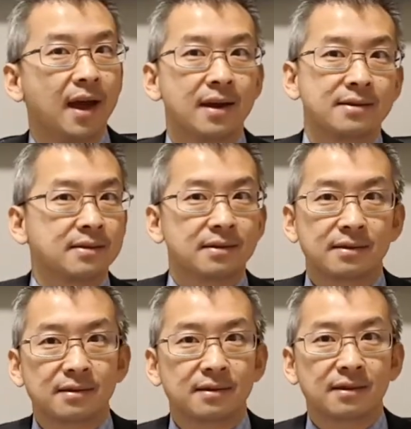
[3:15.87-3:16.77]
And
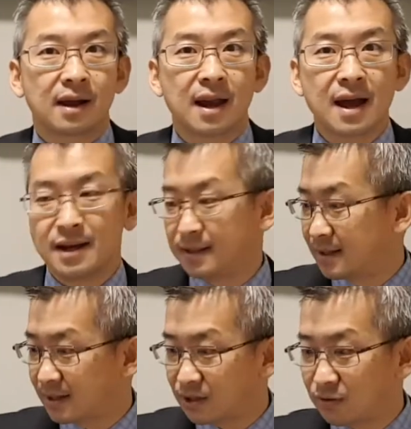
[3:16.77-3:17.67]
the client
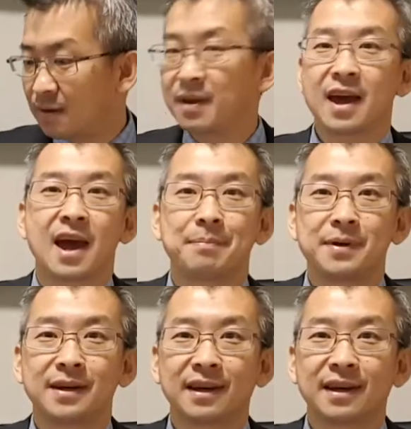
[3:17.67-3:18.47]
is extremely happy,